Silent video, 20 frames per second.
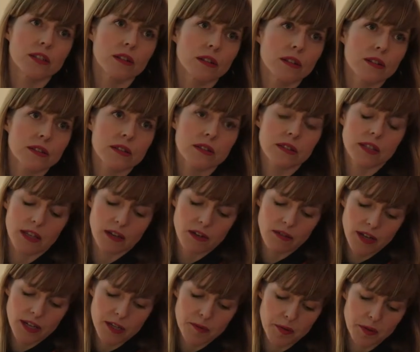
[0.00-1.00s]
issue looks
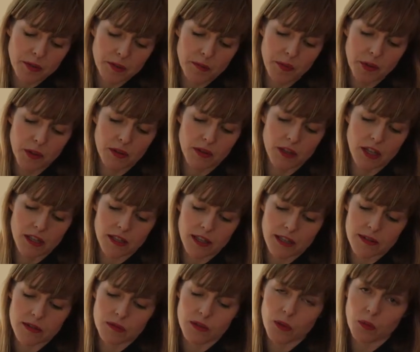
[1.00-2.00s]
incredible, but
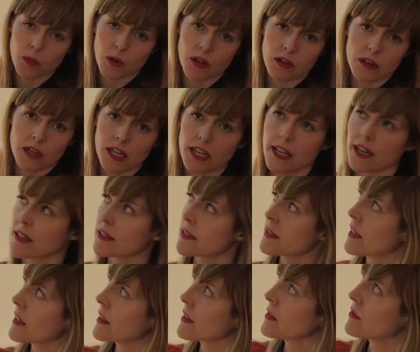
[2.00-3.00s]
that's only one
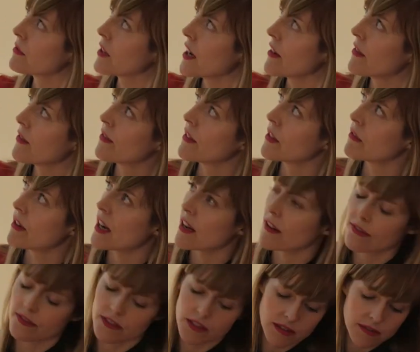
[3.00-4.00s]
against like a
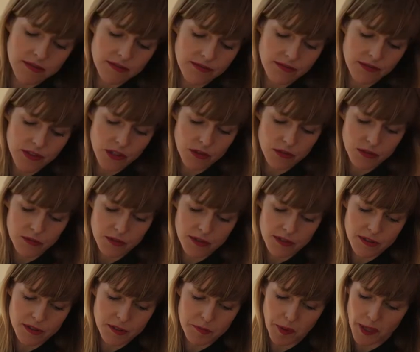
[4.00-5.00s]
raft of the usual
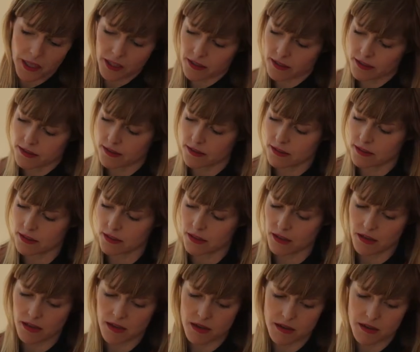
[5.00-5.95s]
suspects.